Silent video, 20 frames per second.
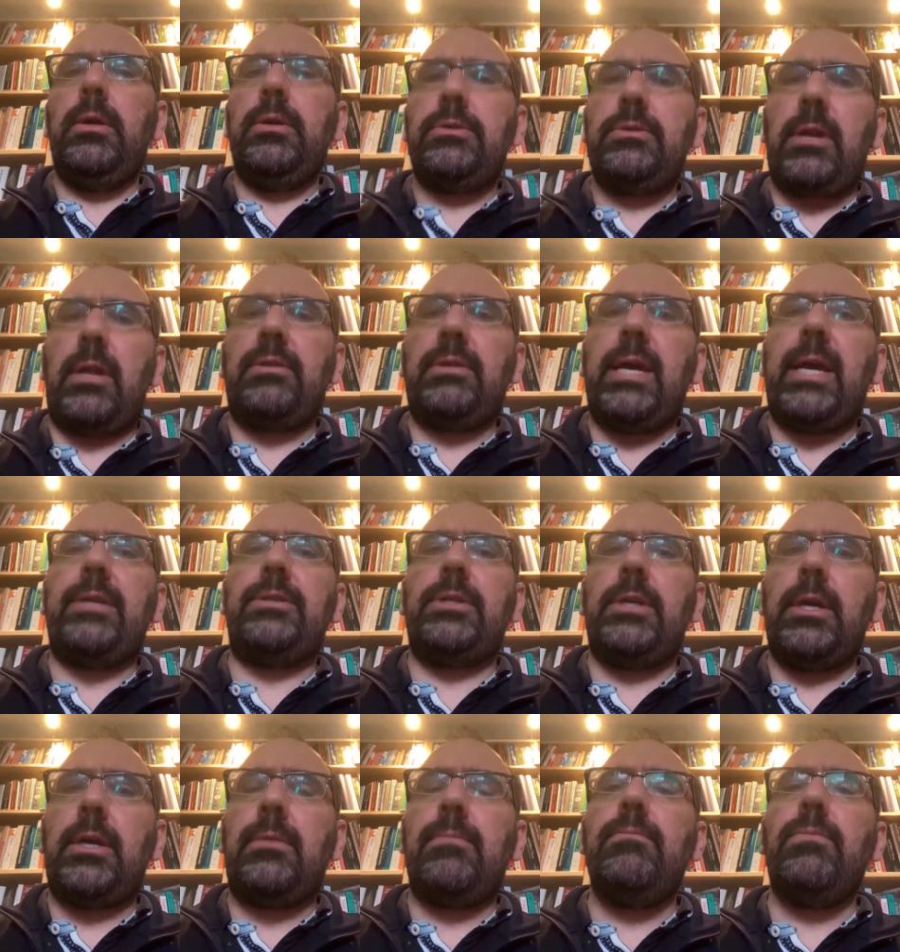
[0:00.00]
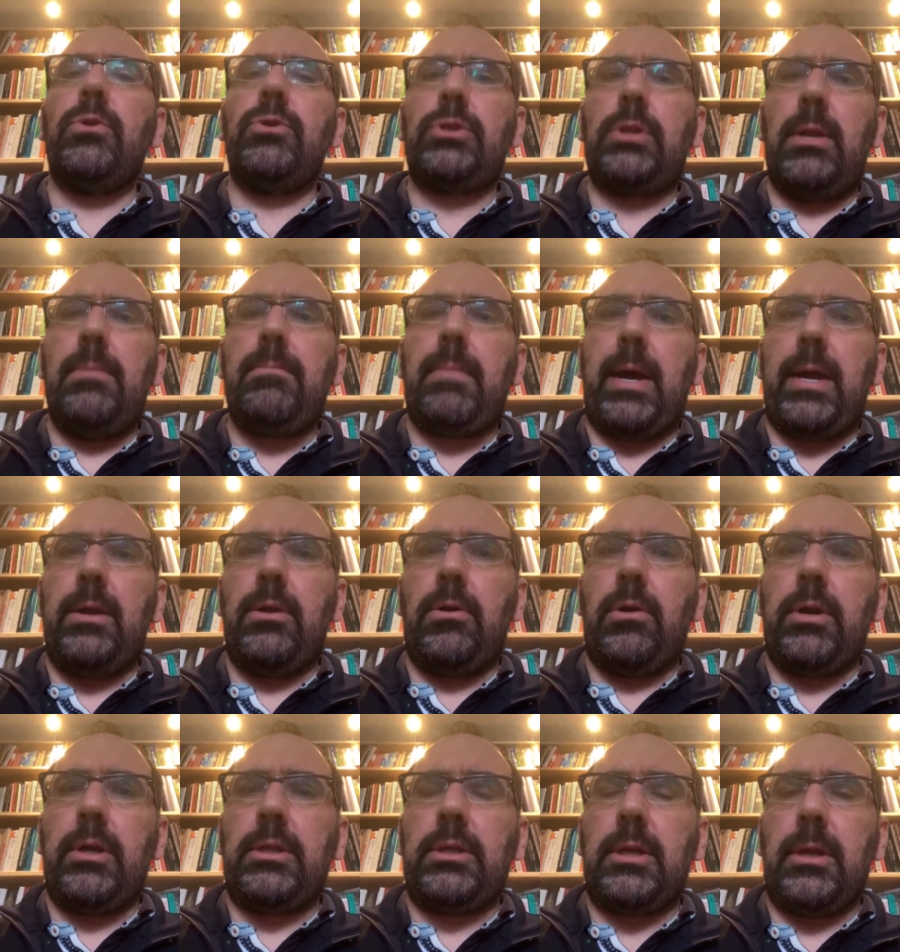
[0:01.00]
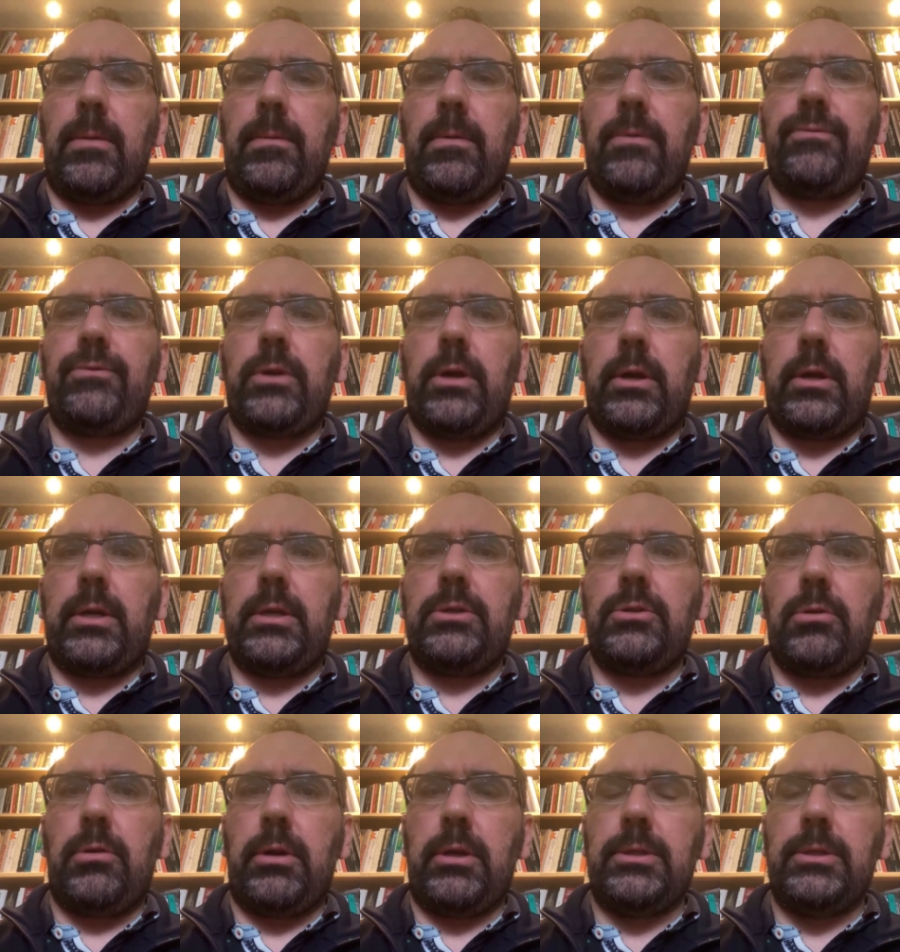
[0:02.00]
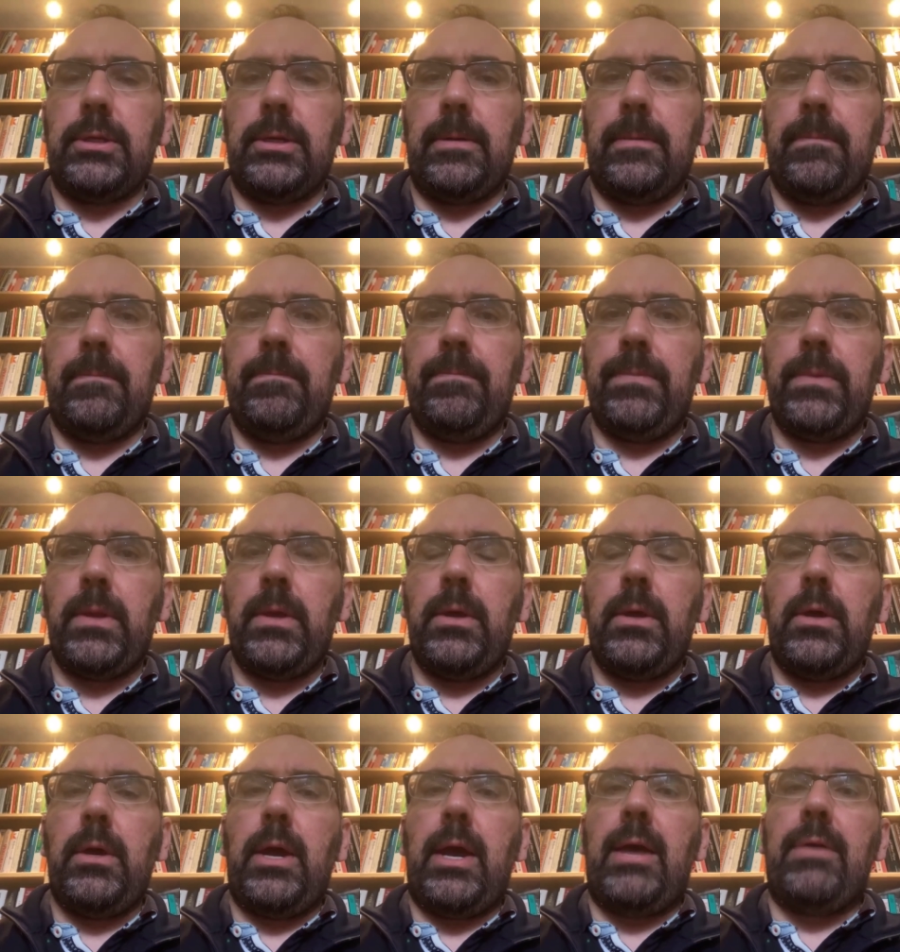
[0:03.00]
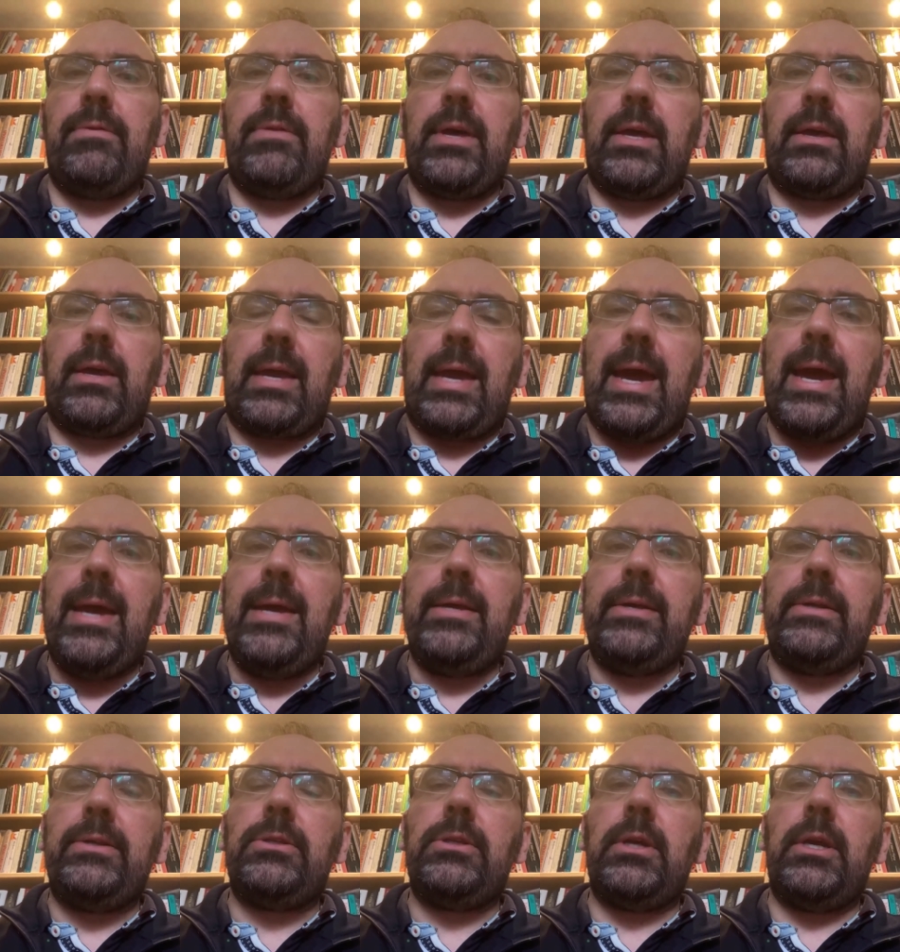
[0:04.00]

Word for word: strategic Muslim minority of Turkish origin. And the case